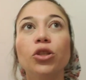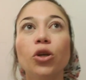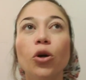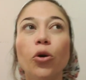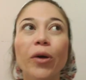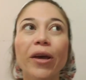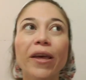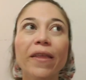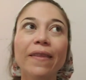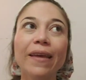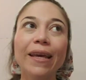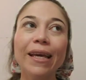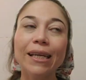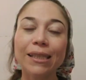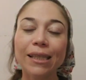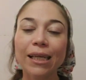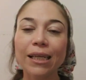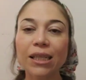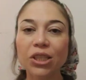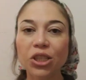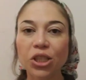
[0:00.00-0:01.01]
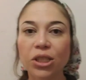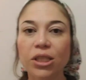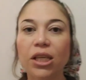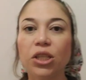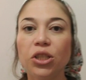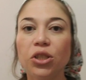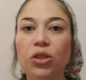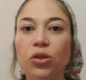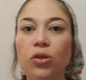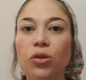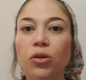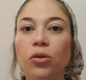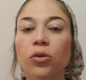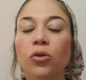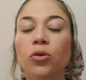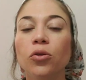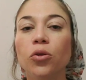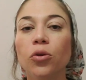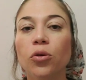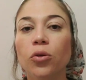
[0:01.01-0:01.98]
So in the extended
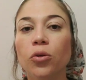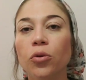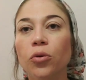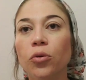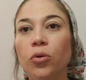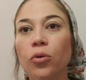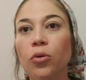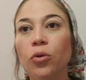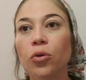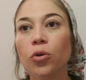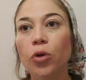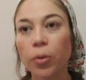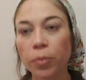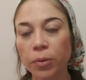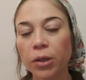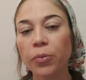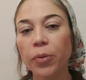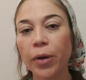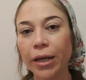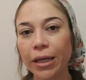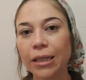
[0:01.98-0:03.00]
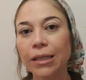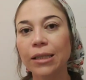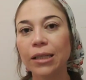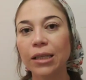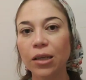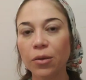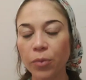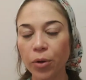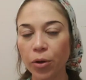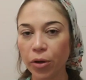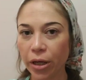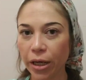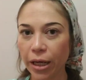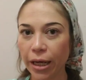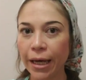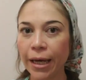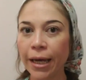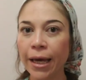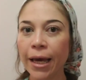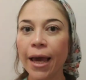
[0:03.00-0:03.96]
gestational cryptic pregnancy
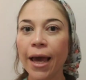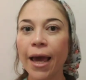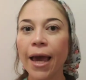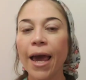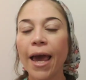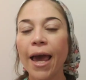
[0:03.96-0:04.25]
community,